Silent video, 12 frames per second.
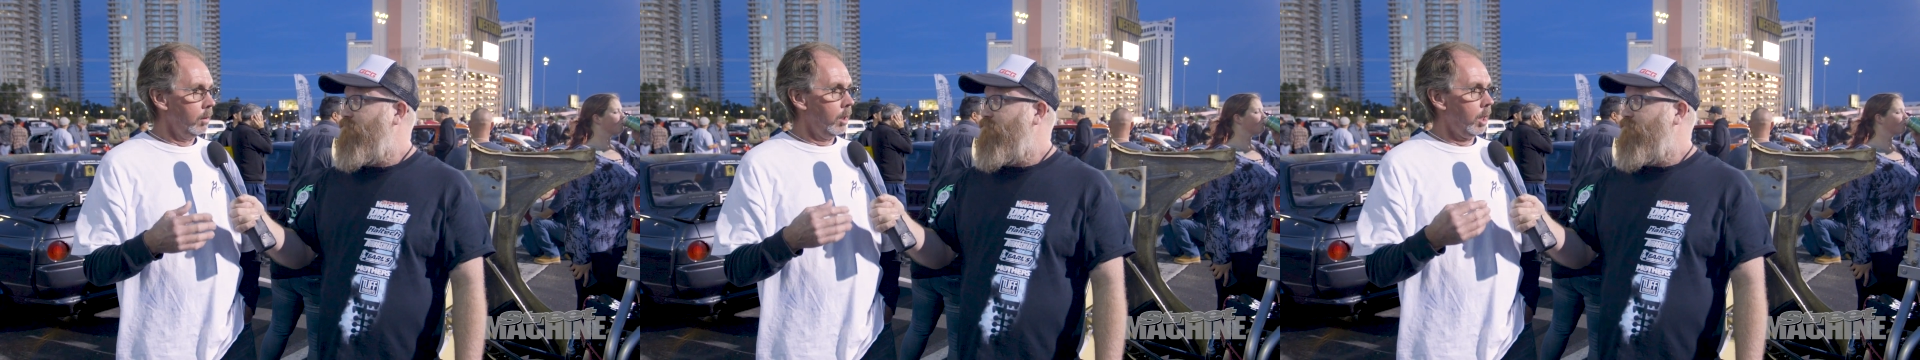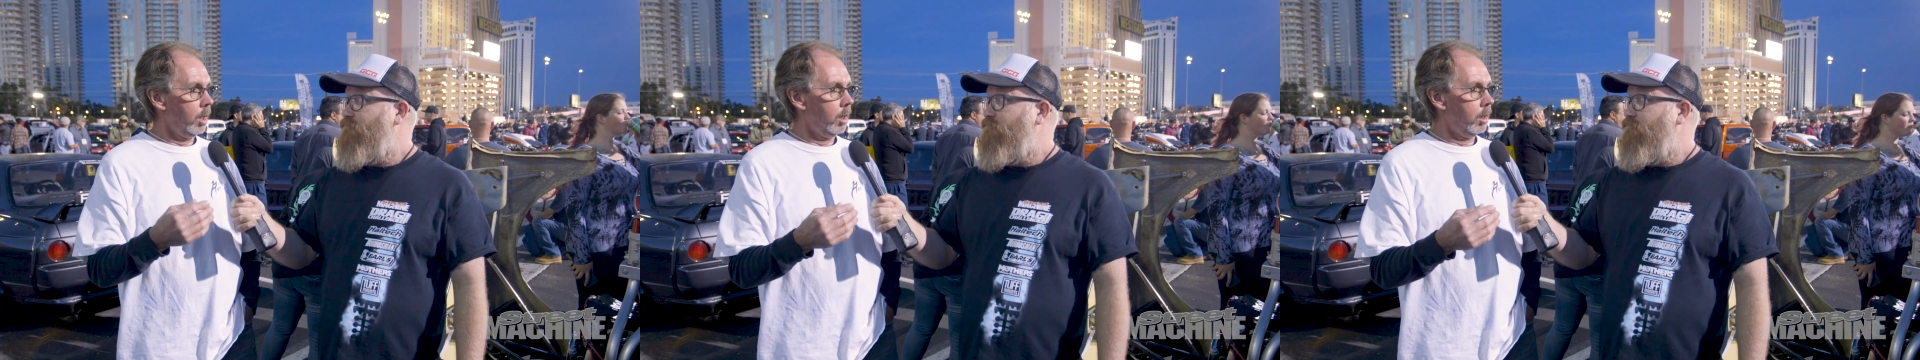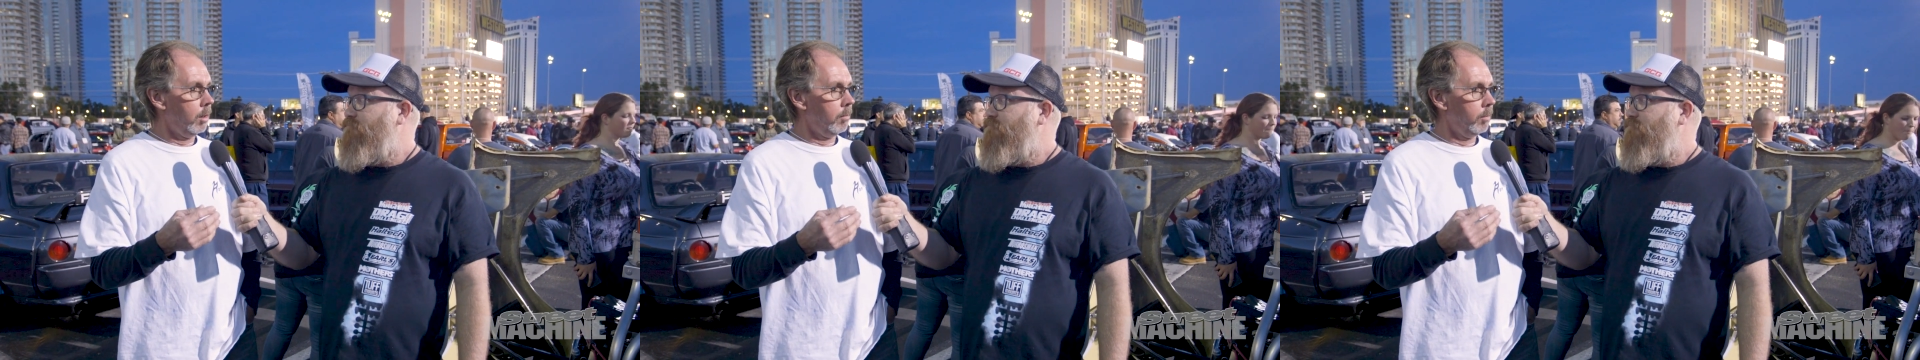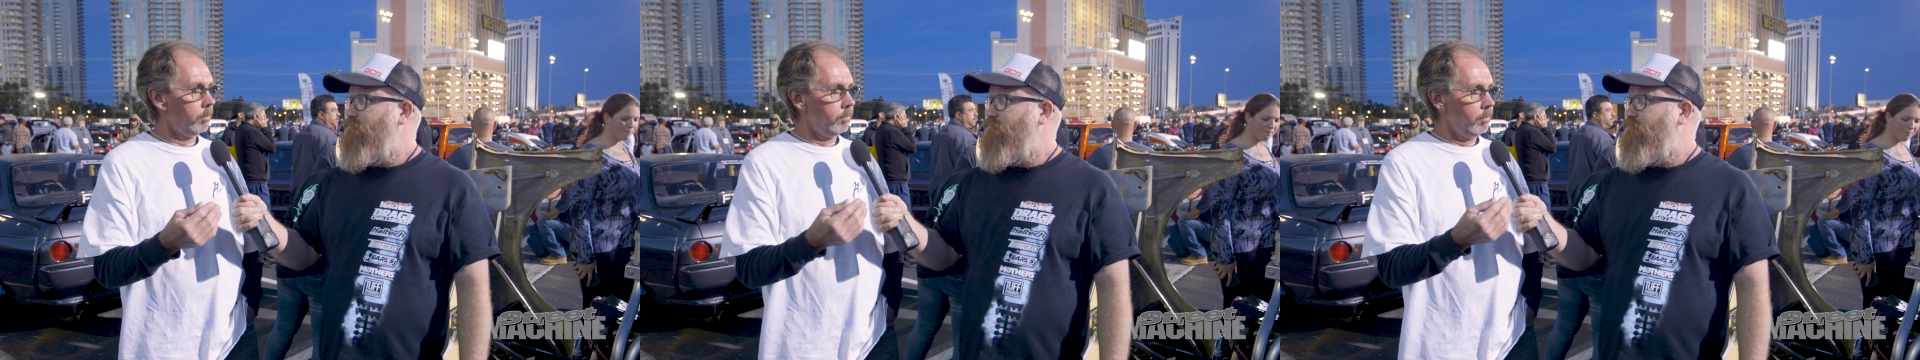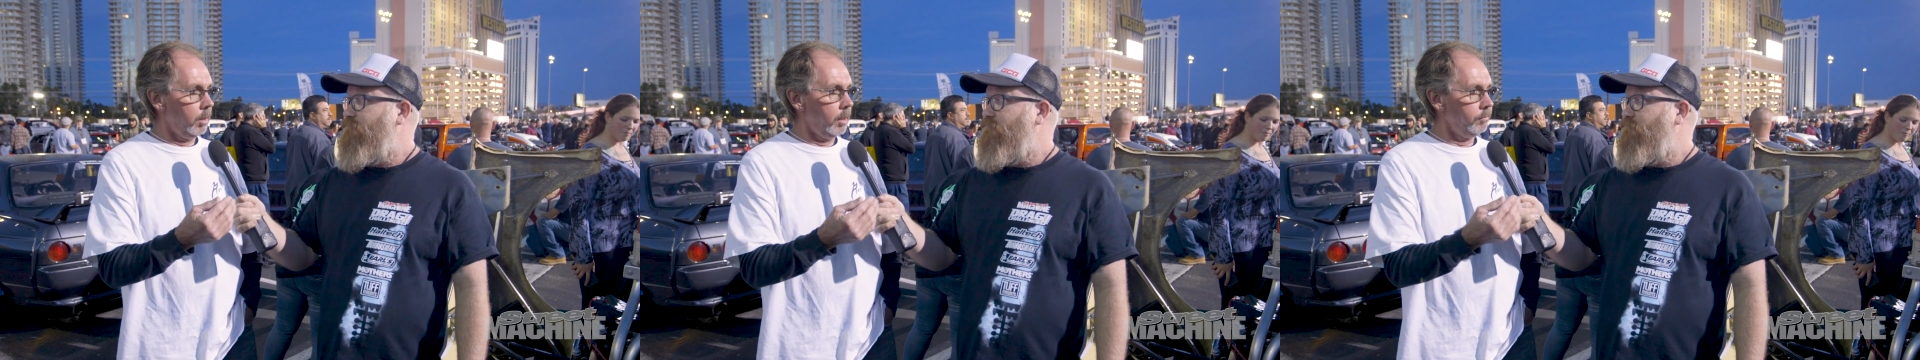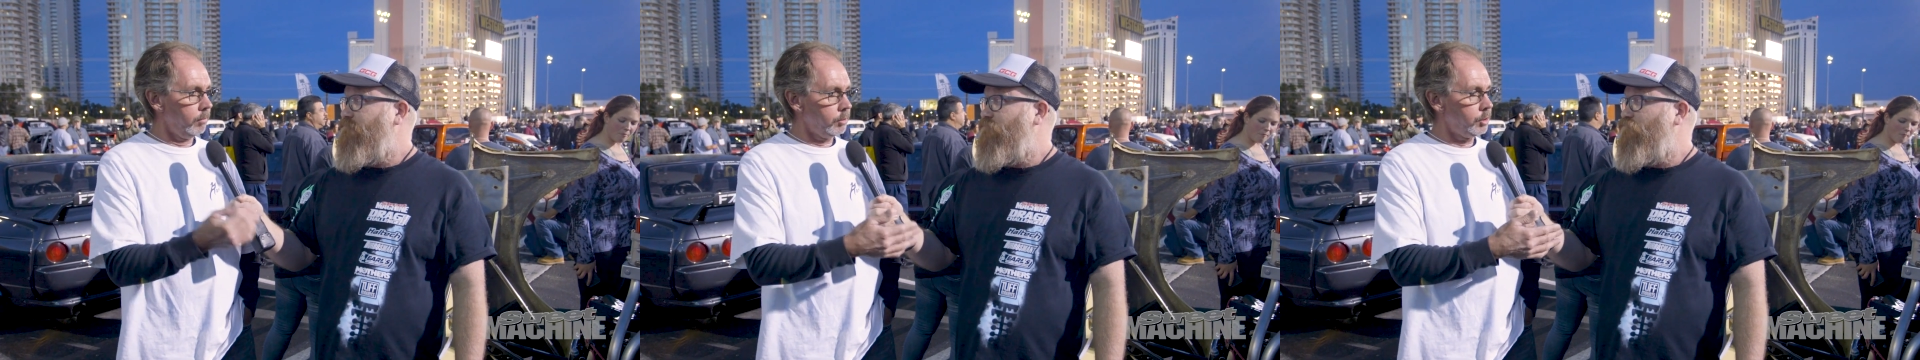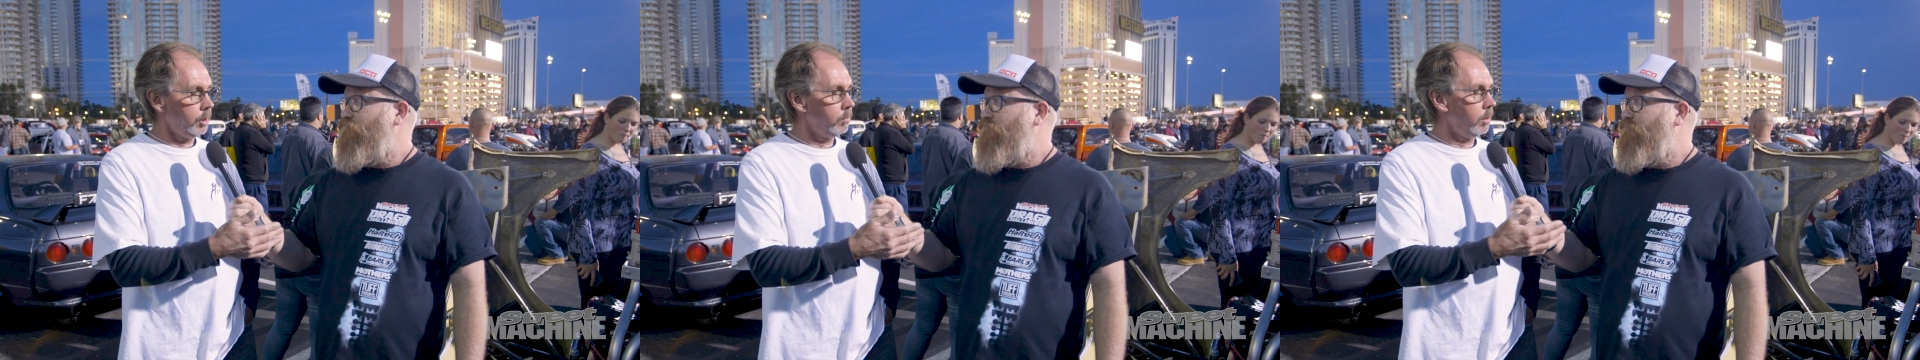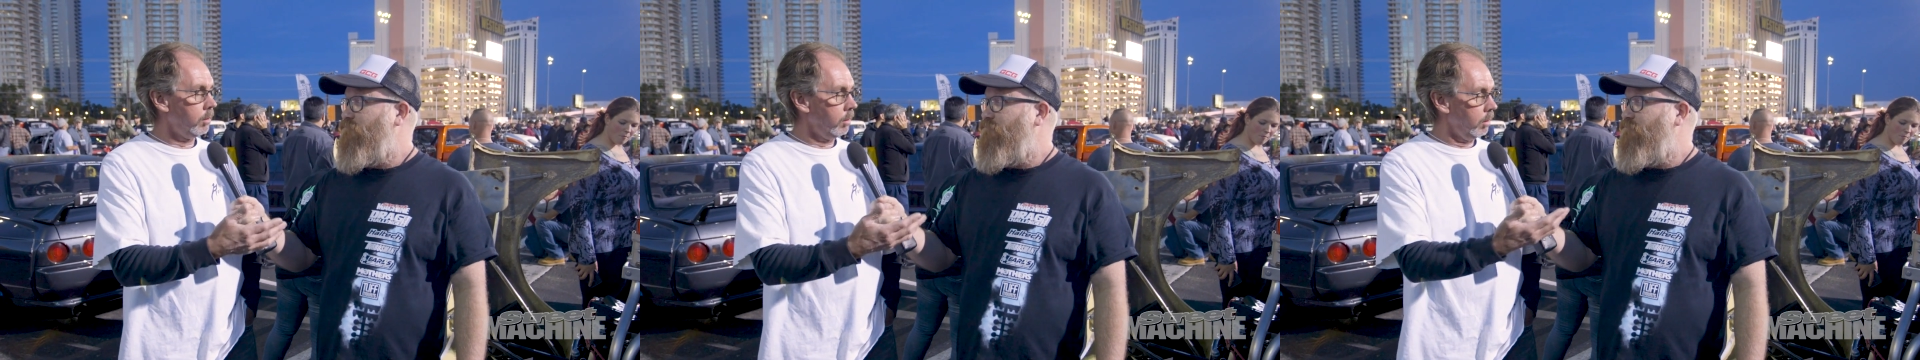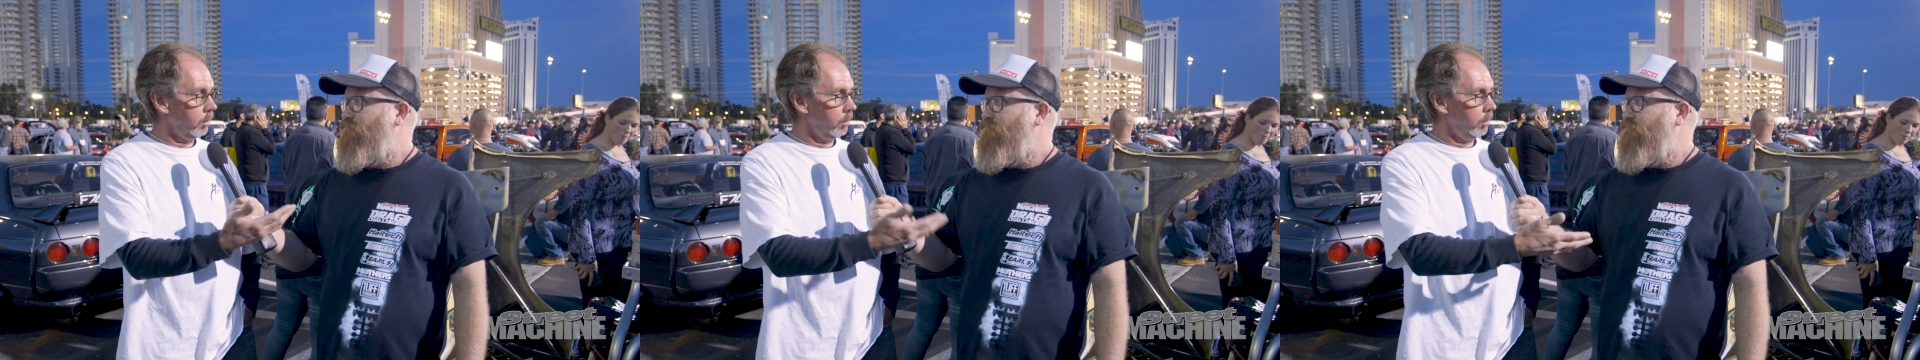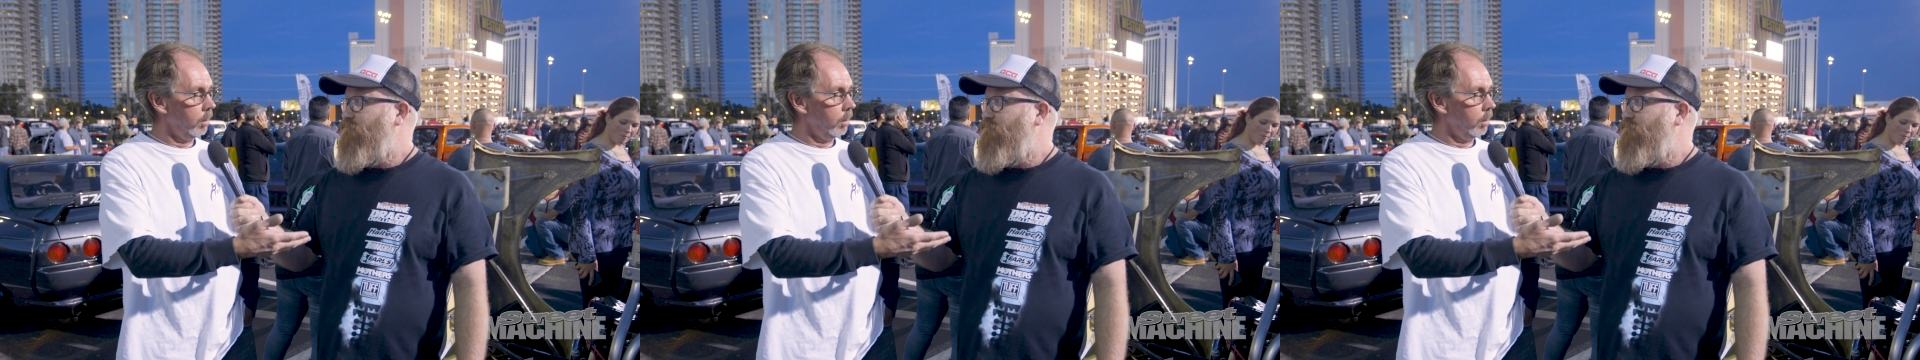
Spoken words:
but I've never seen one